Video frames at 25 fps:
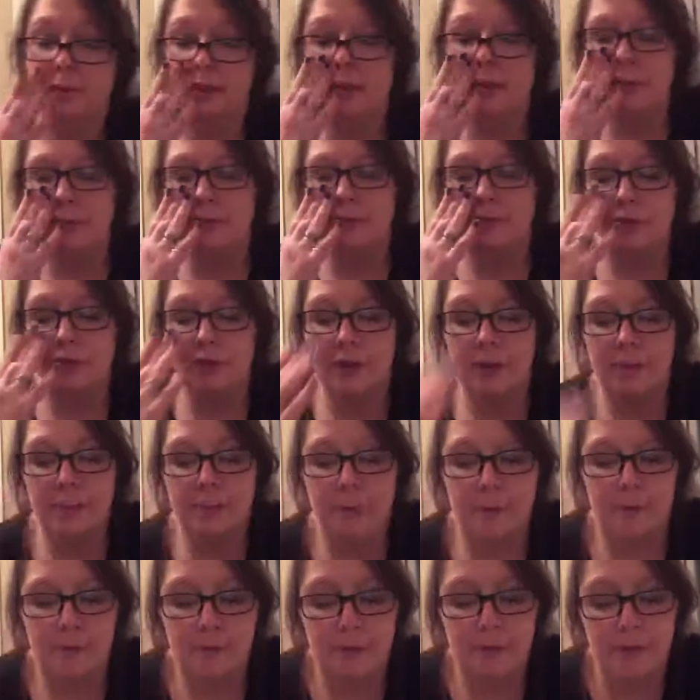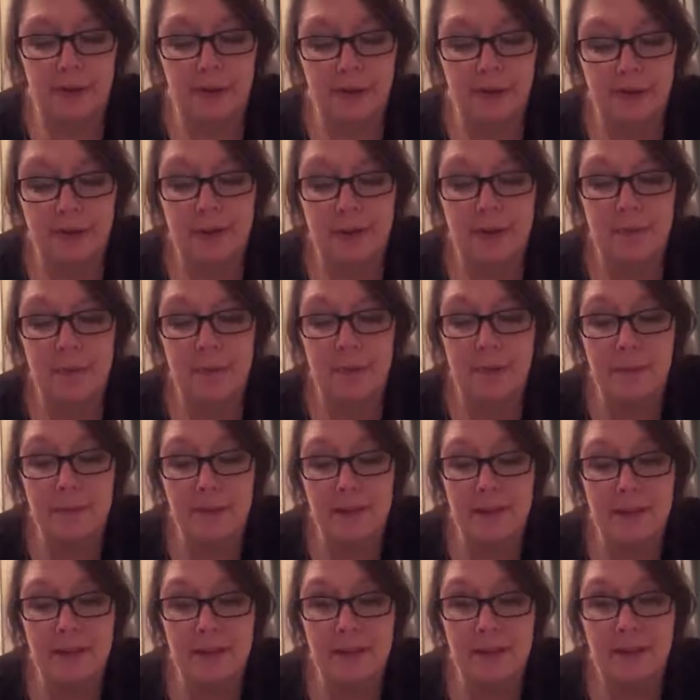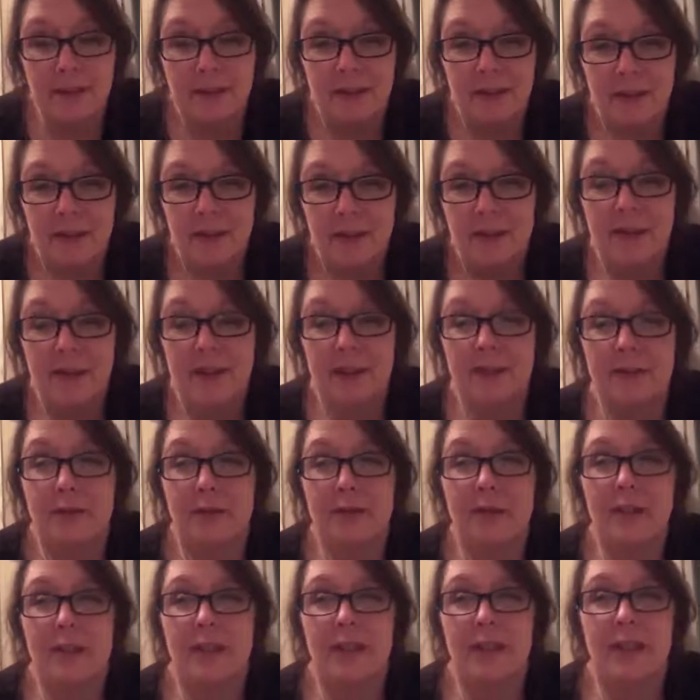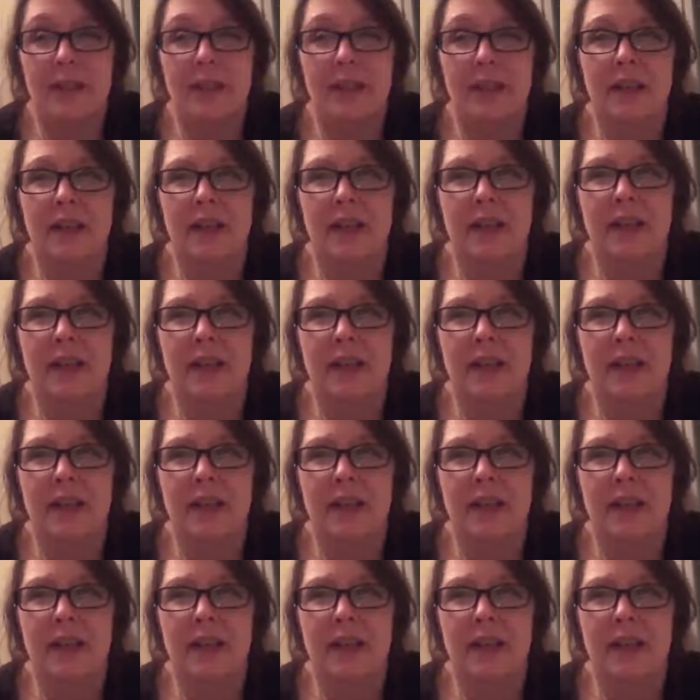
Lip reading: relationship or fear of commitment, that sort of thing.